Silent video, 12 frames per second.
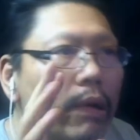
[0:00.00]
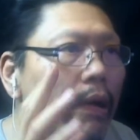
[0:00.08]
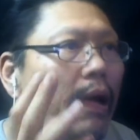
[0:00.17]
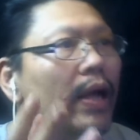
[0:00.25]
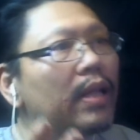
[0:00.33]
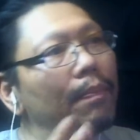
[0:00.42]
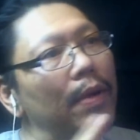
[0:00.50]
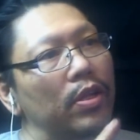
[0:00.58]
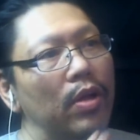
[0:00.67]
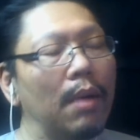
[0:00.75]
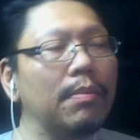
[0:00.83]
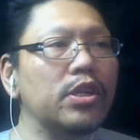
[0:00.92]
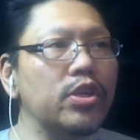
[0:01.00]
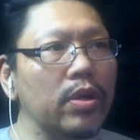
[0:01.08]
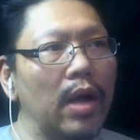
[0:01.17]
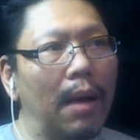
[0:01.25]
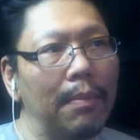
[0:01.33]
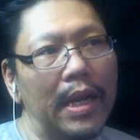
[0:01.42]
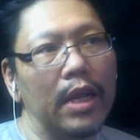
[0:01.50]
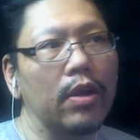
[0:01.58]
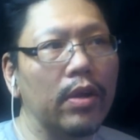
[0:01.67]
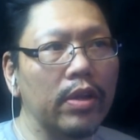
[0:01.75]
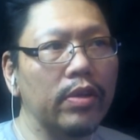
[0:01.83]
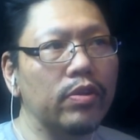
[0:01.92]
it depends on how many you're
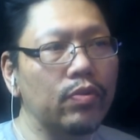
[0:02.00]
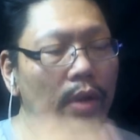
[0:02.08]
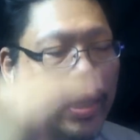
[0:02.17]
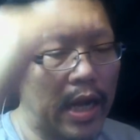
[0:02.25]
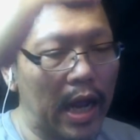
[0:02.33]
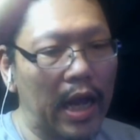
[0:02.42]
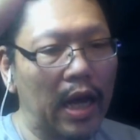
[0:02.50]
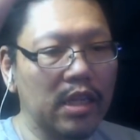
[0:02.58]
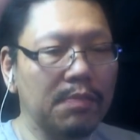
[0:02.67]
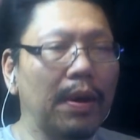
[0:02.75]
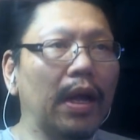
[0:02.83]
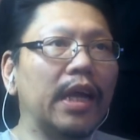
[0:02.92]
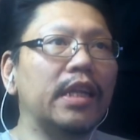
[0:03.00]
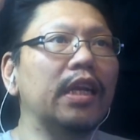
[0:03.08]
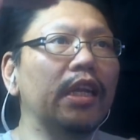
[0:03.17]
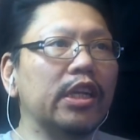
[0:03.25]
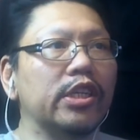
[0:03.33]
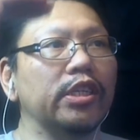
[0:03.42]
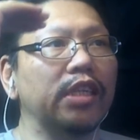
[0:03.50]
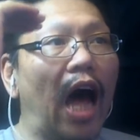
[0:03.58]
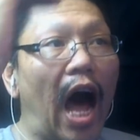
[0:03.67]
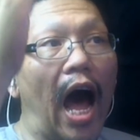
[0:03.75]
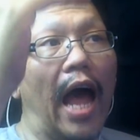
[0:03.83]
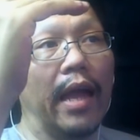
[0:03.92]
going to use. 29 gallons about 18 inches
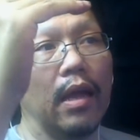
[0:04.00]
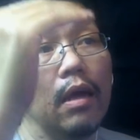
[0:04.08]
high.